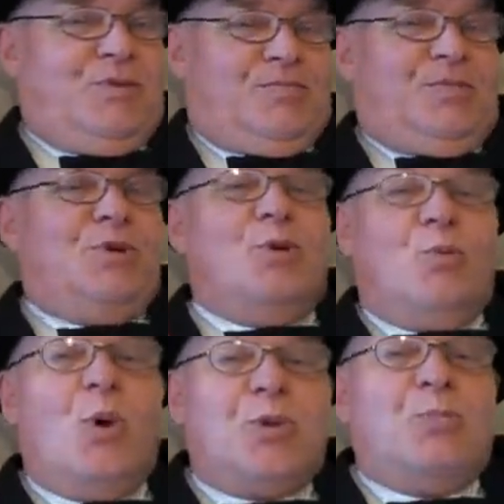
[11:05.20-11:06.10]

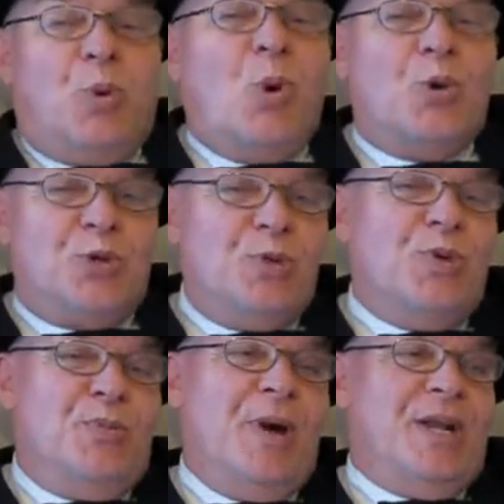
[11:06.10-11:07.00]
What the poor do
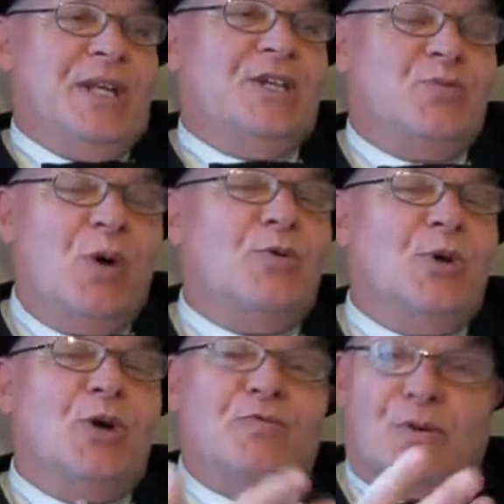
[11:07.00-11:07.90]
with the money is well
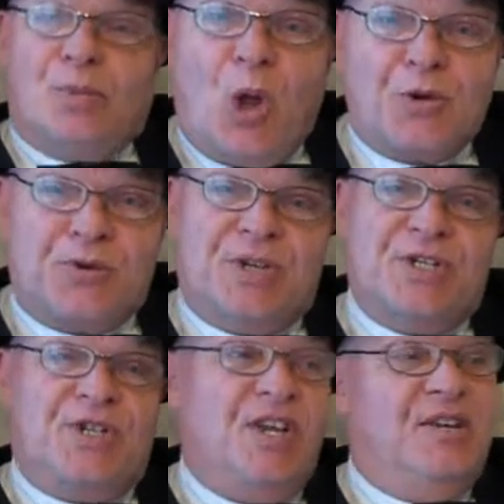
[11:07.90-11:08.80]
known from
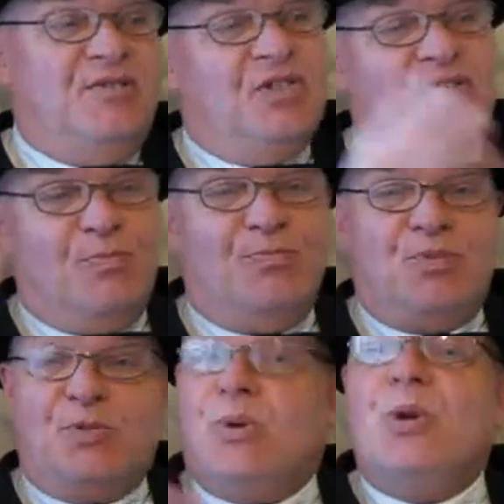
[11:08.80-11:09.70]
lotteries. They just
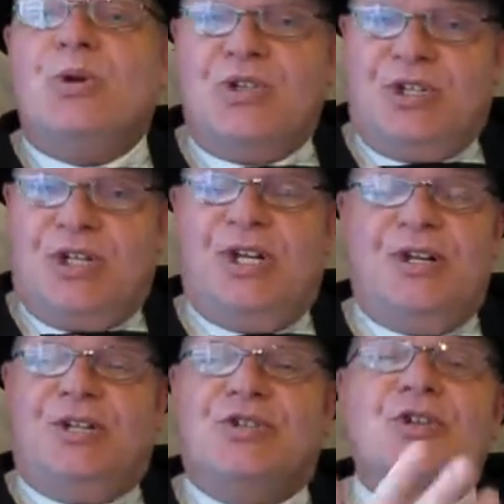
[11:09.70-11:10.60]
splurge it
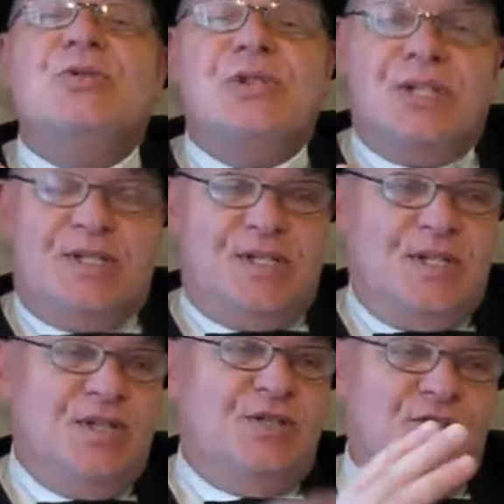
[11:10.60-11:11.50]
and it's useless.
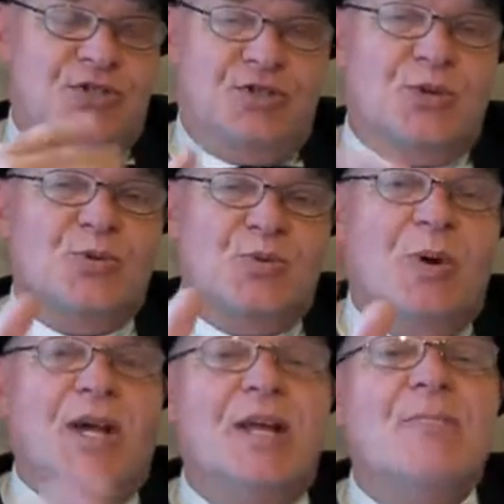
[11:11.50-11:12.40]
It just trickles
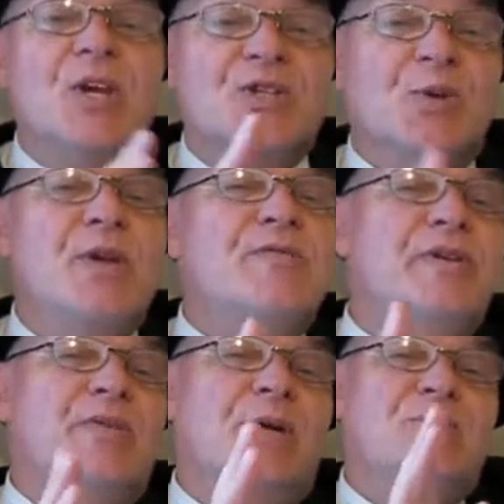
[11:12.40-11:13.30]
away. So even
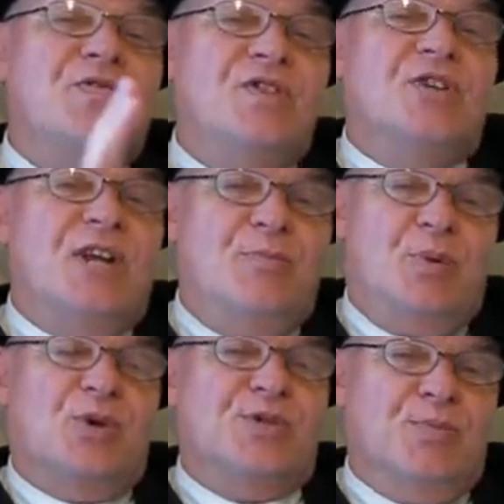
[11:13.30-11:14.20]
if that was physically
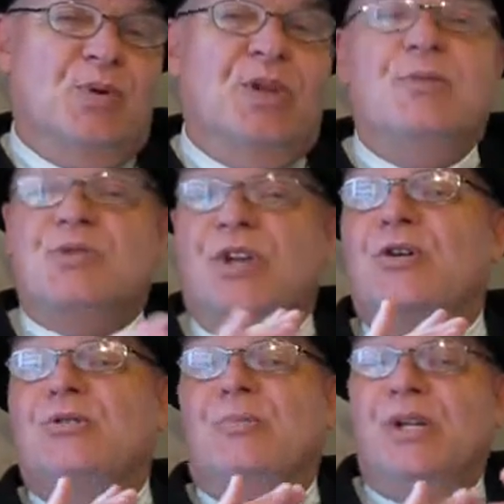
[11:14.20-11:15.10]
possible and there was
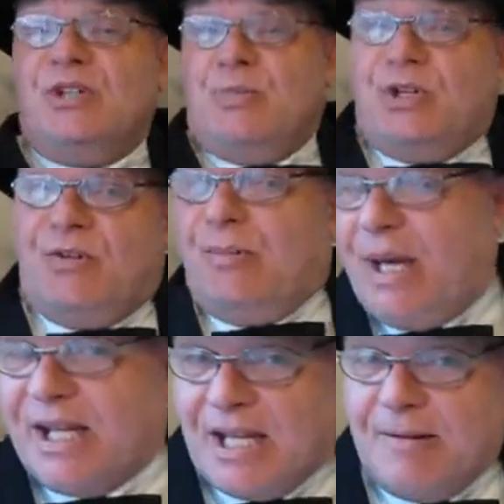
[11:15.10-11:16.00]
no diminishment of the money,